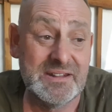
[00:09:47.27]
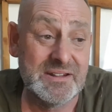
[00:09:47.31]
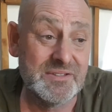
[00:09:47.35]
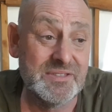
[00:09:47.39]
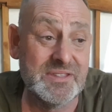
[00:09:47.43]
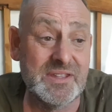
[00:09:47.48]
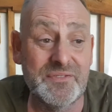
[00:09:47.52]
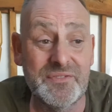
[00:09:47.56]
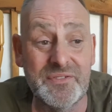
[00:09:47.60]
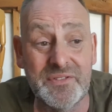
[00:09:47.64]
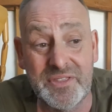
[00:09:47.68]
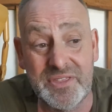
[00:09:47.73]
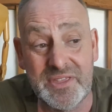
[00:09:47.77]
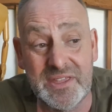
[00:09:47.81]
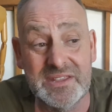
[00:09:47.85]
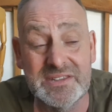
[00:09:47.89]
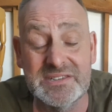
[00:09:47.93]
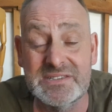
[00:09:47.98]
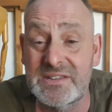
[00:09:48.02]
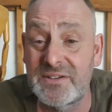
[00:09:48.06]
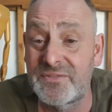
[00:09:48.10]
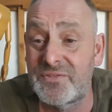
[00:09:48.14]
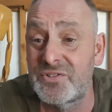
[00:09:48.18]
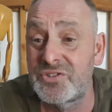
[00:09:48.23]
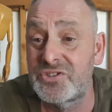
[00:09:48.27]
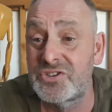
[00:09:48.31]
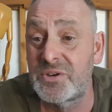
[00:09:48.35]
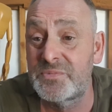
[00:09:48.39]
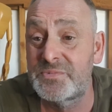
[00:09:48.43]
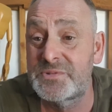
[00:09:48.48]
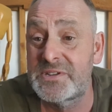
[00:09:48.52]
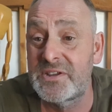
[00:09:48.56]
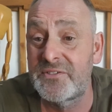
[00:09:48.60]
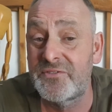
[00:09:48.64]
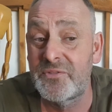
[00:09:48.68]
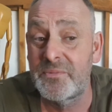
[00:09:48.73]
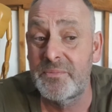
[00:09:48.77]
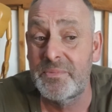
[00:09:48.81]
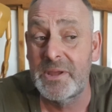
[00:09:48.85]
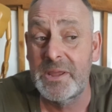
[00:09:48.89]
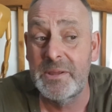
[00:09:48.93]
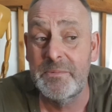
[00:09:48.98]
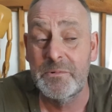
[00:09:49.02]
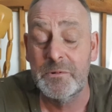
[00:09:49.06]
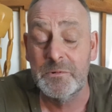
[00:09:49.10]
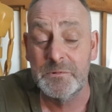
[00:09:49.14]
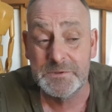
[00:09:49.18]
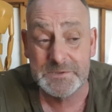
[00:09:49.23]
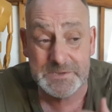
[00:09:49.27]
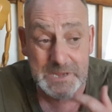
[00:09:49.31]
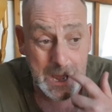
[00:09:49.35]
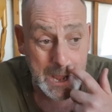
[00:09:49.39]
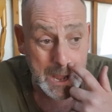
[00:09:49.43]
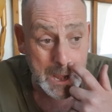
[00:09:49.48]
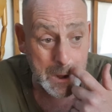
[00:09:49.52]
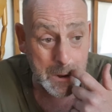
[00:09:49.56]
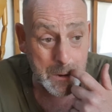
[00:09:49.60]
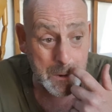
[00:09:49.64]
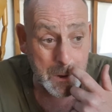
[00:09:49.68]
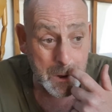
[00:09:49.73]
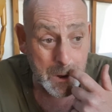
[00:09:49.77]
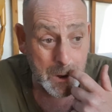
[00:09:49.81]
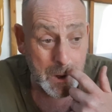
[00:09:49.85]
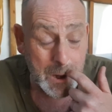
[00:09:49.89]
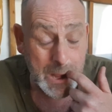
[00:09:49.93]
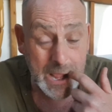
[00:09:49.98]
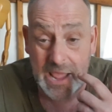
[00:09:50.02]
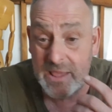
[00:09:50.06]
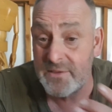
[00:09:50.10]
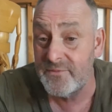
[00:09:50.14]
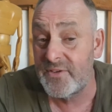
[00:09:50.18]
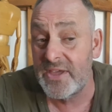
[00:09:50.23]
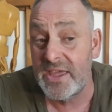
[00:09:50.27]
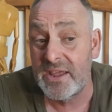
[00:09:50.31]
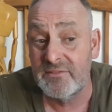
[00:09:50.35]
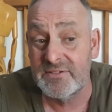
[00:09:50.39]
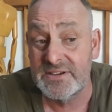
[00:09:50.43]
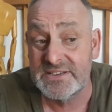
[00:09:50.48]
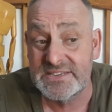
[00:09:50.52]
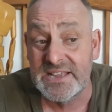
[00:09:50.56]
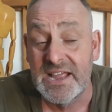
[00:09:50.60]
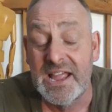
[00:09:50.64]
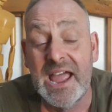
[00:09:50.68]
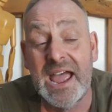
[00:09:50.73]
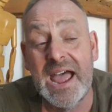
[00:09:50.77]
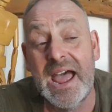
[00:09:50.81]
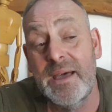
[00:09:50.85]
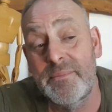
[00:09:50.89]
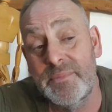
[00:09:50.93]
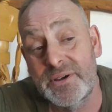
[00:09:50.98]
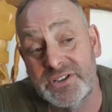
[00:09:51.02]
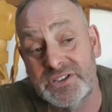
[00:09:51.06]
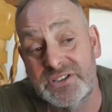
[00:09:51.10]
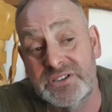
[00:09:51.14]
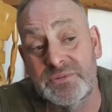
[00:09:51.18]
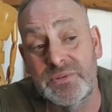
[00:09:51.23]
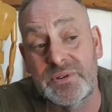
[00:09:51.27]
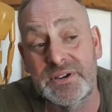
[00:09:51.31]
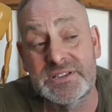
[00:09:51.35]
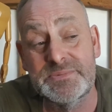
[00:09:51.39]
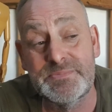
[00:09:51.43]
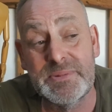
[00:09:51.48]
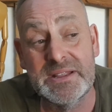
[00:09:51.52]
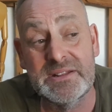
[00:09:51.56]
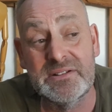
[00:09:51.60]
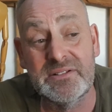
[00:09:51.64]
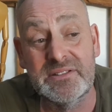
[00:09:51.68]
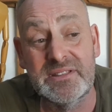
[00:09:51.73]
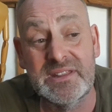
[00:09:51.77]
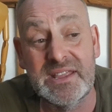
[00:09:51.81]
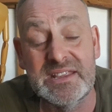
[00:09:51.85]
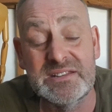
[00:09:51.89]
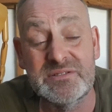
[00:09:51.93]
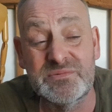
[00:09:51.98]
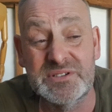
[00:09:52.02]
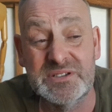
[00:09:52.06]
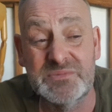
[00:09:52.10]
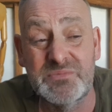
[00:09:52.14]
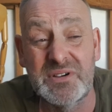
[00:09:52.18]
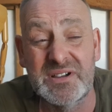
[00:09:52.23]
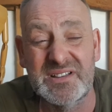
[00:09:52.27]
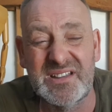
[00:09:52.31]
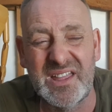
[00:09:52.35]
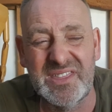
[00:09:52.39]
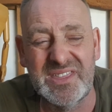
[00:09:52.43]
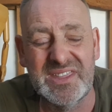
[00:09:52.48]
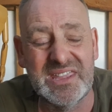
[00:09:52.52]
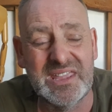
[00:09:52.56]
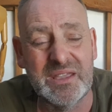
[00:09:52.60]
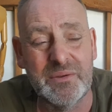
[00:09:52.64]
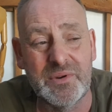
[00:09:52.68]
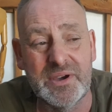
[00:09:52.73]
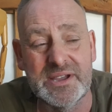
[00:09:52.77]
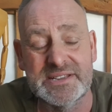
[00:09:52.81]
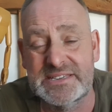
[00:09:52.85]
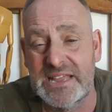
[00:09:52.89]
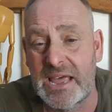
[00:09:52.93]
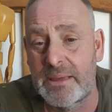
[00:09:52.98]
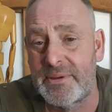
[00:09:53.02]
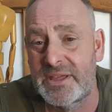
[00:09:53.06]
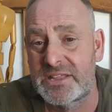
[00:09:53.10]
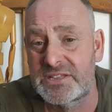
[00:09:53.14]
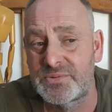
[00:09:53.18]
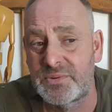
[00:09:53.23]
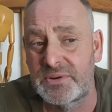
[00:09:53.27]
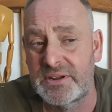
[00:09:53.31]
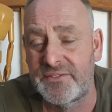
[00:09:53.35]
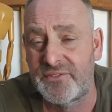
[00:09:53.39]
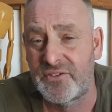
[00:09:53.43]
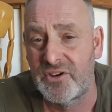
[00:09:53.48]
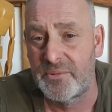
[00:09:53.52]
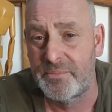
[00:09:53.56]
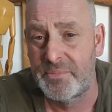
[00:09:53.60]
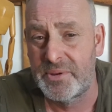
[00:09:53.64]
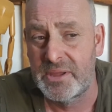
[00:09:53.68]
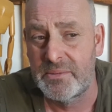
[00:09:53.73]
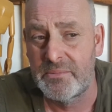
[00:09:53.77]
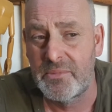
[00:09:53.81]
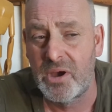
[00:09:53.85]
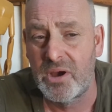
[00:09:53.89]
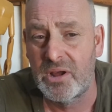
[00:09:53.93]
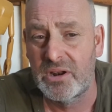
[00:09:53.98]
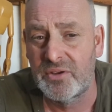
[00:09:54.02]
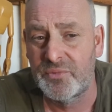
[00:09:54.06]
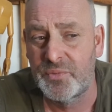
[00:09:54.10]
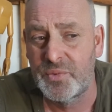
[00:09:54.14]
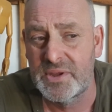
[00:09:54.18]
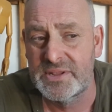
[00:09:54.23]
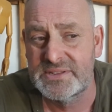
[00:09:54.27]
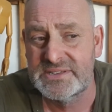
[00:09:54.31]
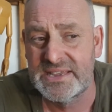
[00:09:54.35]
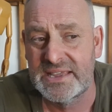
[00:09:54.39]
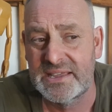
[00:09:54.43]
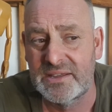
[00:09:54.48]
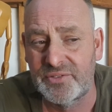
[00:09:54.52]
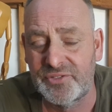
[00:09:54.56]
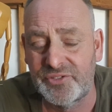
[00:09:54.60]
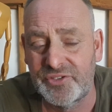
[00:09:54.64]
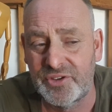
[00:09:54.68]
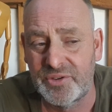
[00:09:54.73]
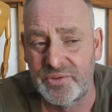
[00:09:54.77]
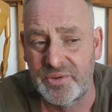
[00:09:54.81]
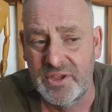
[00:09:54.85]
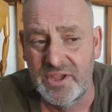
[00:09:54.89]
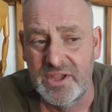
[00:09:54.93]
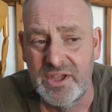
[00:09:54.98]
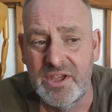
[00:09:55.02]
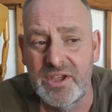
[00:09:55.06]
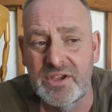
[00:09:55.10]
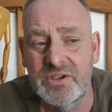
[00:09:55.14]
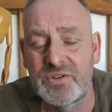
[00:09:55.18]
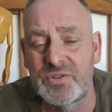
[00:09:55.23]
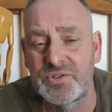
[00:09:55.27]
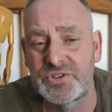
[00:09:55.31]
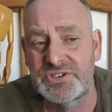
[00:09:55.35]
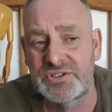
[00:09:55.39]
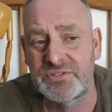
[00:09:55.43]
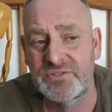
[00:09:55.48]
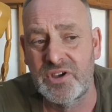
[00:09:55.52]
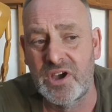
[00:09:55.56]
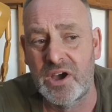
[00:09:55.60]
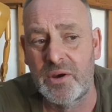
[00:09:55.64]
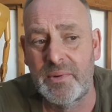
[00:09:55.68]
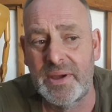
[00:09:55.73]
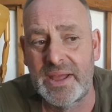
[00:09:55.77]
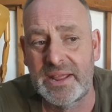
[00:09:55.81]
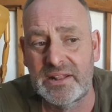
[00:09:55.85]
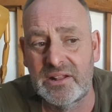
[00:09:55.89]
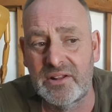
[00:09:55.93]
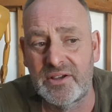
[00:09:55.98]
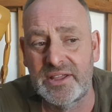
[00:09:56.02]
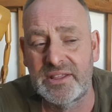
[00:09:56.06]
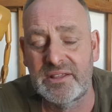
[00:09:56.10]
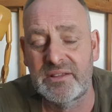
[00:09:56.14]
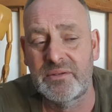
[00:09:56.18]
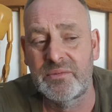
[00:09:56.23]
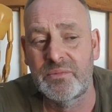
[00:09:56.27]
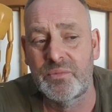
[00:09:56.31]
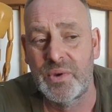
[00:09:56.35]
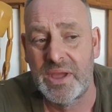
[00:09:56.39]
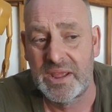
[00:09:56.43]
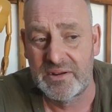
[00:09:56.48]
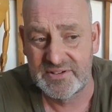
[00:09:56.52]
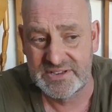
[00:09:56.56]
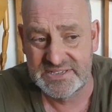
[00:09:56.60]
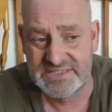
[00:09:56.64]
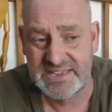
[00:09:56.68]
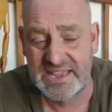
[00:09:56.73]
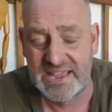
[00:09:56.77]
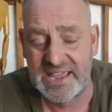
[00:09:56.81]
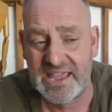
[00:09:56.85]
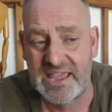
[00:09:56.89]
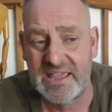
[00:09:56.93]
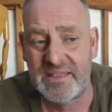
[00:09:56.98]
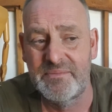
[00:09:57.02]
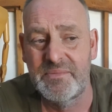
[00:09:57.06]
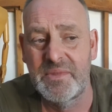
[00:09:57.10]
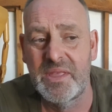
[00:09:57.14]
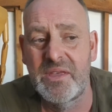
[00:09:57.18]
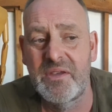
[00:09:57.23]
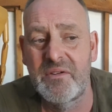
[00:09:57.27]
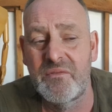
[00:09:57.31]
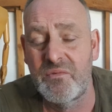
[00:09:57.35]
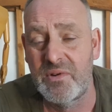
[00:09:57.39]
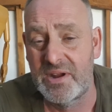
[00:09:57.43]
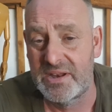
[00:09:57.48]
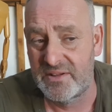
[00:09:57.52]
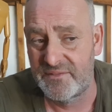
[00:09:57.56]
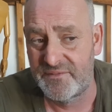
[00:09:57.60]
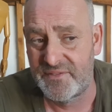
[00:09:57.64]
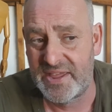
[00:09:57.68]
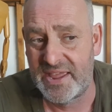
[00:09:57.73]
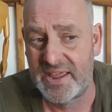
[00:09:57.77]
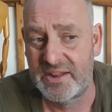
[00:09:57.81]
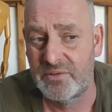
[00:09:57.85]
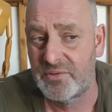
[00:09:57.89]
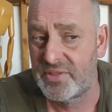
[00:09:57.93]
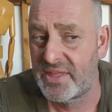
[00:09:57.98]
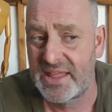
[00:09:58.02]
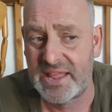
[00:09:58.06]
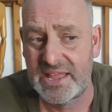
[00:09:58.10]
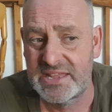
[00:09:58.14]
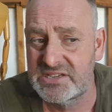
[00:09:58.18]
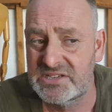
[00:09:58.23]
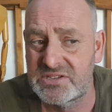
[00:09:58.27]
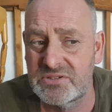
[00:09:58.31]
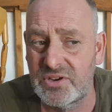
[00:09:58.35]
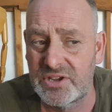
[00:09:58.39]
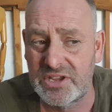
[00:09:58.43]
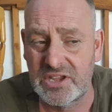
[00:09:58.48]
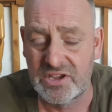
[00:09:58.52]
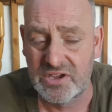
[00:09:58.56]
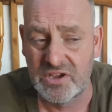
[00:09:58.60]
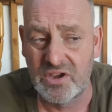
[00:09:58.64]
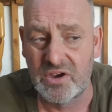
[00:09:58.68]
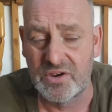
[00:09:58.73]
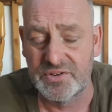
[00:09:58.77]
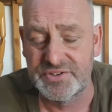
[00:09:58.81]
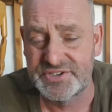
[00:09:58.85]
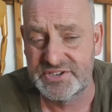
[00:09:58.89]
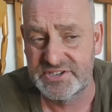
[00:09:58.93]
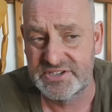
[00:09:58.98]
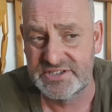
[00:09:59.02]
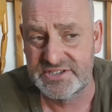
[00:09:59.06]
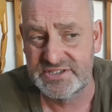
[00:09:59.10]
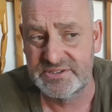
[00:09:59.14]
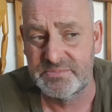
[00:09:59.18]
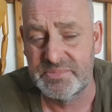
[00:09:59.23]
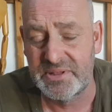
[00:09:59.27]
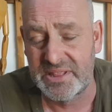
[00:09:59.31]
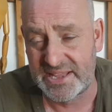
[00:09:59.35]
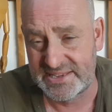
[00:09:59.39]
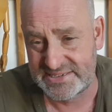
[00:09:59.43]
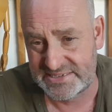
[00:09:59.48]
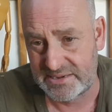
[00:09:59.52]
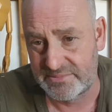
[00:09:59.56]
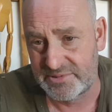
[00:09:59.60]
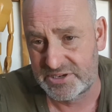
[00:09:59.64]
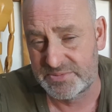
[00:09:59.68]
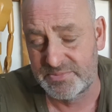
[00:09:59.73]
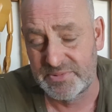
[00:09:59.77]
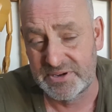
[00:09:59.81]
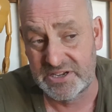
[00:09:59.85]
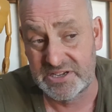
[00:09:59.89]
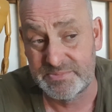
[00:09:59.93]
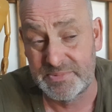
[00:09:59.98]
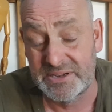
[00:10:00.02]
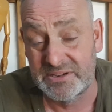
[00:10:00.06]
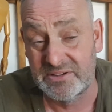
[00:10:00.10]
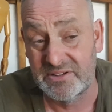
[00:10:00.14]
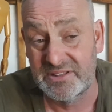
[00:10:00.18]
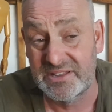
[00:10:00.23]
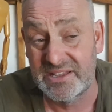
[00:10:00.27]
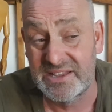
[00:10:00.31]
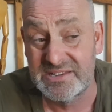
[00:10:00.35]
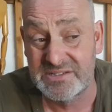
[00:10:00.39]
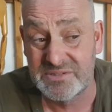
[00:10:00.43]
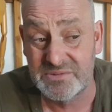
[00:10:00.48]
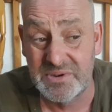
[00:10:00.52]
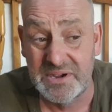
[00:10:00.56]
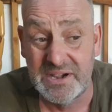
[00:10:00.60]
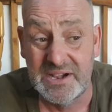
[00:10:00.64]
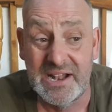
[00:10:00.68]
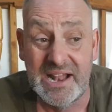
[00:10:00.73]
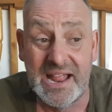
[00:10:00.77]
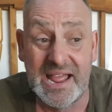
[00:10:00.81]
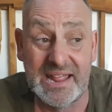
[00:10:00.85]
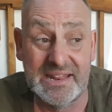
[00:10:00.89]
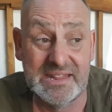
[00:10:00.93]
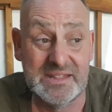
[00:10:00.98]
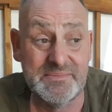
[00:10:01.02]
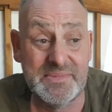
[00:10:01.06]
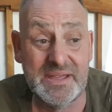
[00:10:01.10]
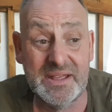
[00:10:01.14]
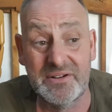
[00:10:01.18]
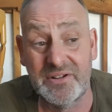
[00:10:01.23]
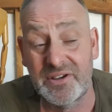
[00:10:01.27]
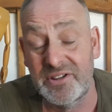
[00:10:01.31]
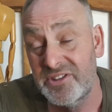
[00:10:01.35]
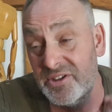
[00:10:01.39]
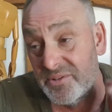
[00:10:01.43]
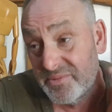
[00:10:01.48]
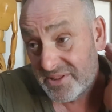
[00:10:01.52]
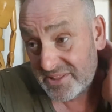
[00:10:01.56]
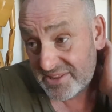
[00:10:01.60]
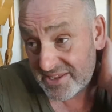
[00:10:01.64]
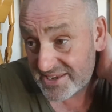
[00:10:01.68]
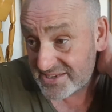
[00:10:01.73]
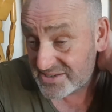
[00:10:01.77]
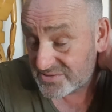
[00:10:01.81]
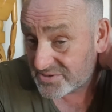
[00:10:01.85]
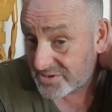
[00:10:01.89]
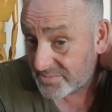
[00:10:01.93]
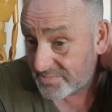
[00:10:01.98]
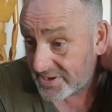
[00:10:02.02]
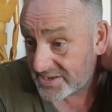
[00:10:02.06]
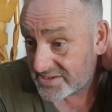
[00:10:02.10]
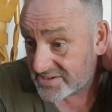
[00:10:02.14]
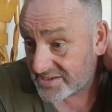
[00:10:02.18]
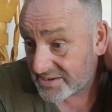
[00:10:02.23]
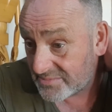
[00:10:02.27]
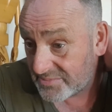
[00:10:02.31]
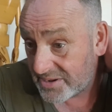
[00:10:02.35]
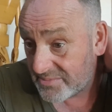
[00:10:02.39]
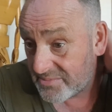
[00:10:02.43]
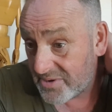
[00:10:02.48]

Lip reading: different things, different jobs, different people. So yeah, it varies. How much do I spend on diesel? Well, I think it works out about 25p a mile. I've worked it out to. Of course, you've got to add like wear and tear, rent a van, all that. That's not your costs, but that's how much money I spend on diesel. And the amount I do in diesel depends on how many